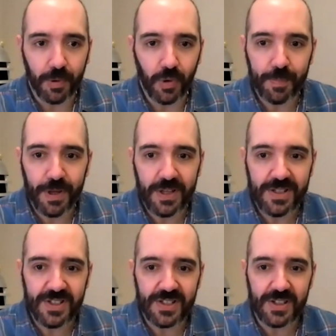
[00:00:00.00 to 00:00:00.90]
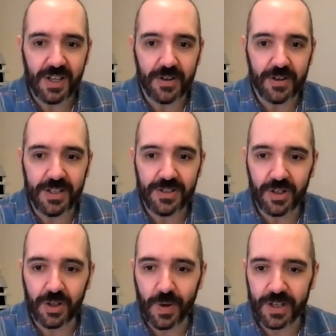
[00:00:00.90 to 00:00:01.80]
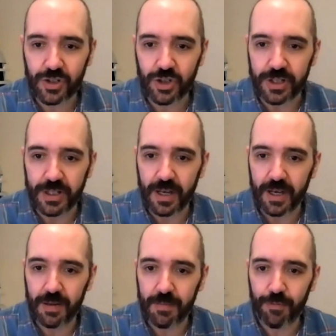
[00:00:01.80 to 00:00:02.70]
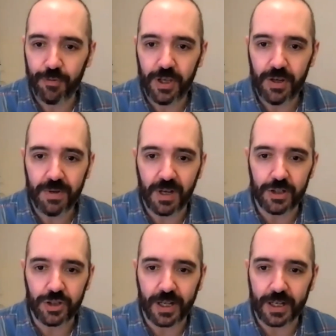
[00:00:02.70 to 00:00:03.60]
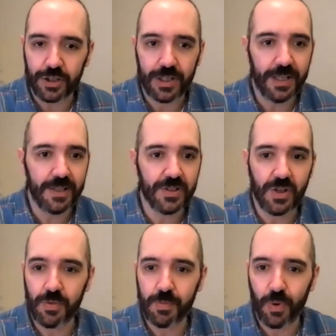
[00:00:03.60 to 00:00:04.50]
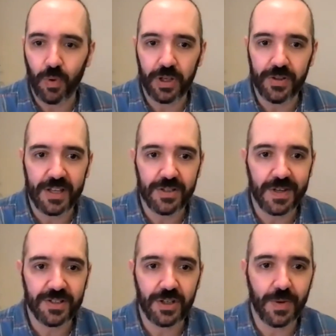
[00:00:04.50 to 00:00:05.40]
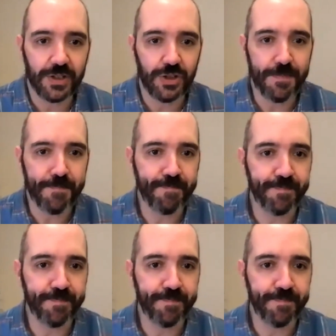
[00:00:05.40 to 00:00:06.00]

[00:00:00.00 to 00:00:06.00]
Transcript: Paul Burns is here, and he's got a question for you, Nigel, actually. So, Paul, are you there to ask your question?